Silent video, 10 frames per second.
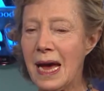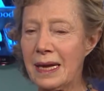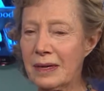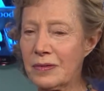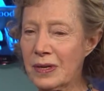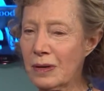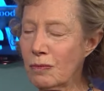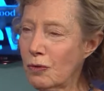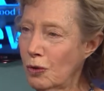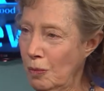and it's in a
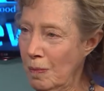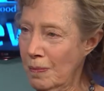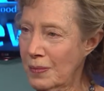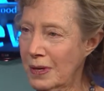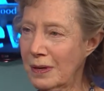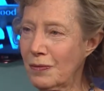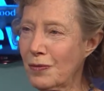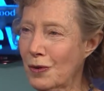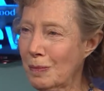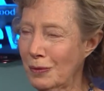room, an
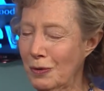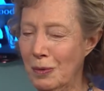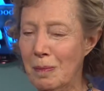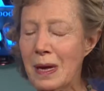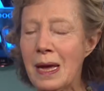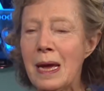informal room.